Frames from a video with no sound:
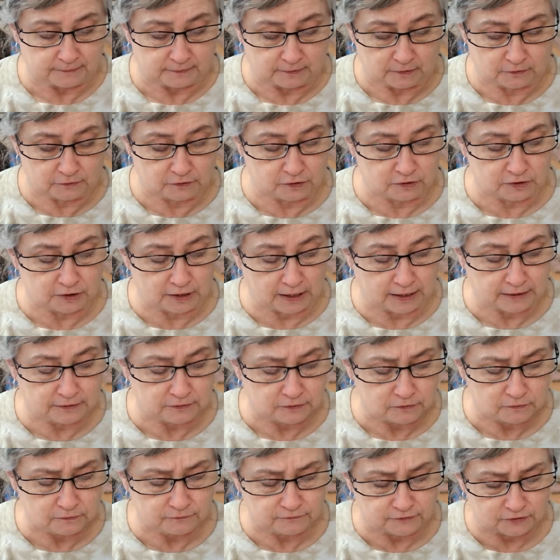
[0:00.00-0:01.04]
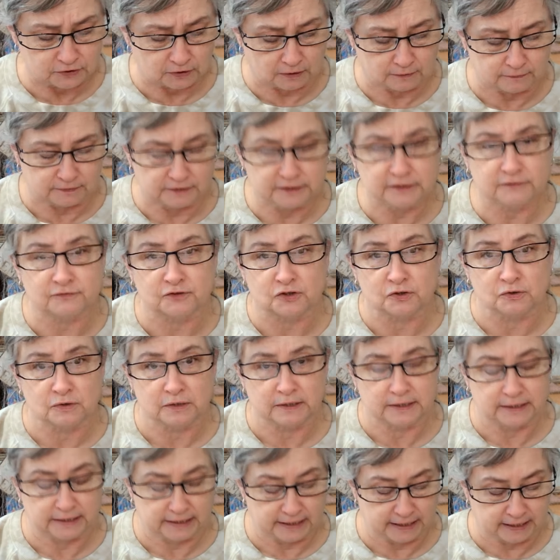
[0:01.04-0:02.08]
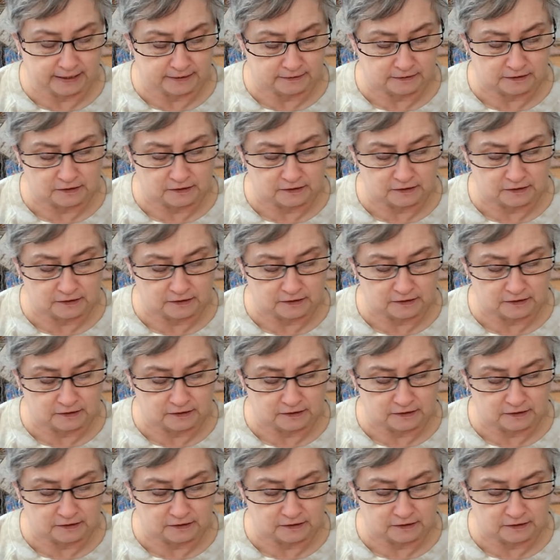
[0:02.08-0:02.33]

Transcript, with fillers: I'll leave two, I'll leave two to the end